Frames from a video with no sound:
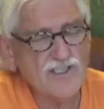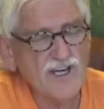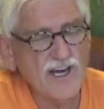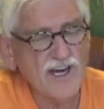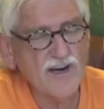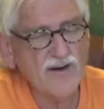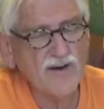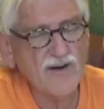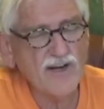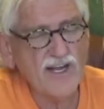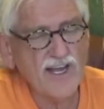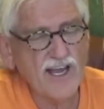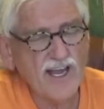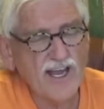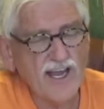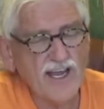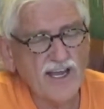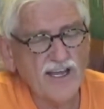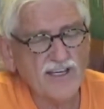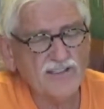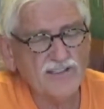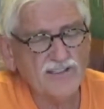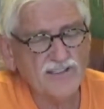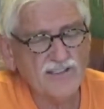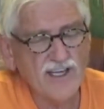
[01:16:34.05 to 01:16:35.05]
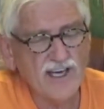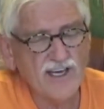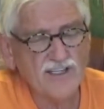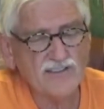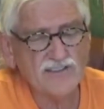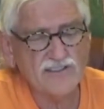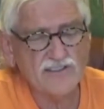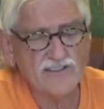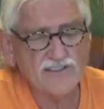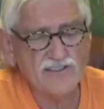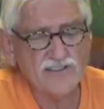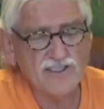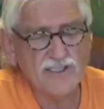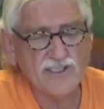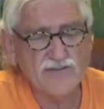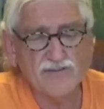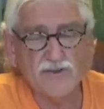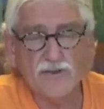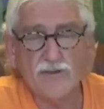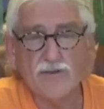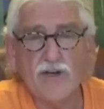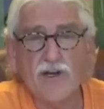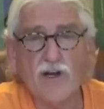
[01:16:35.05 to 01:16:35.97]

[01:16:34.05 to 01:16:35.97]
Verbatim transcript: dairy, eggs, nuts, and seafood.